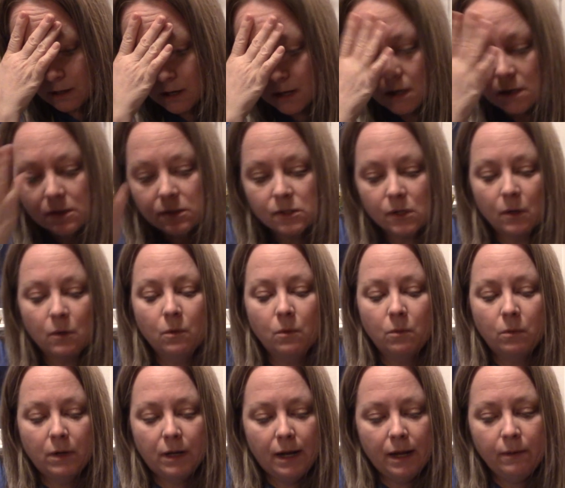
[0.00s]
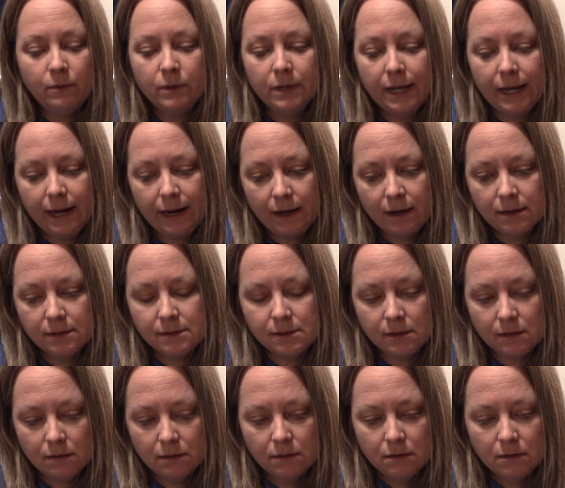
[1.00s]
So what I would
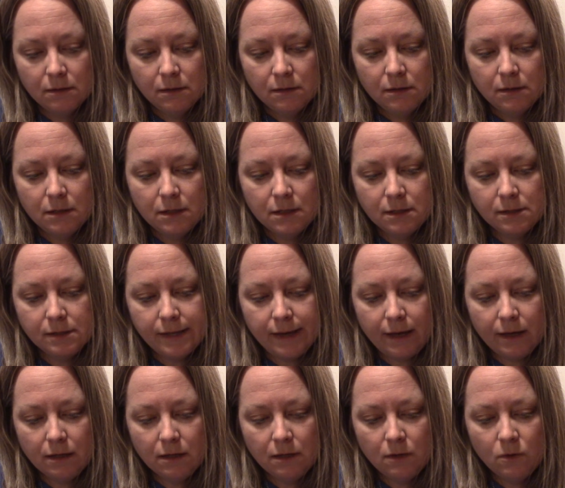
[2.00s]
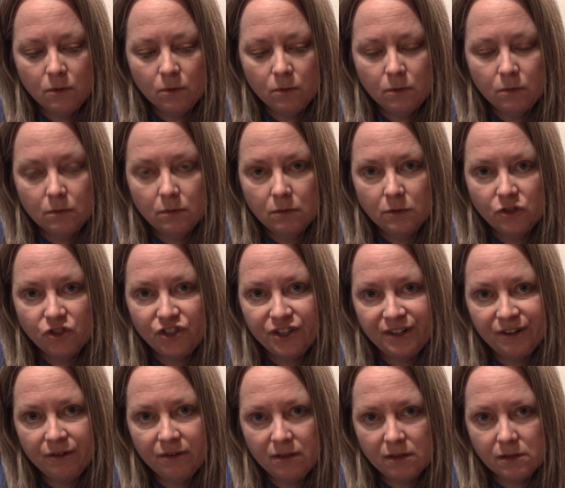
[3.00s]
ask is that you
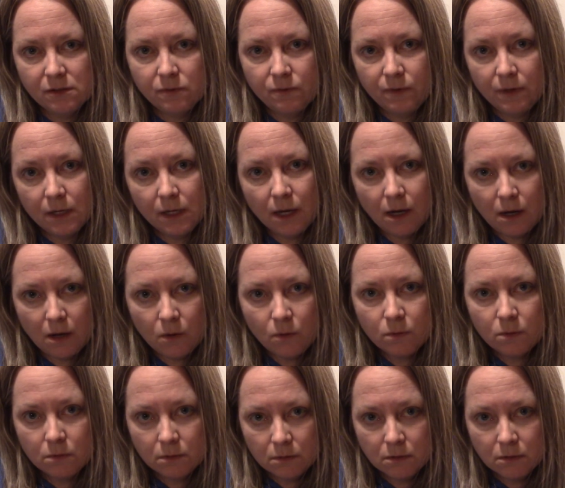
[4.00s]
share this video.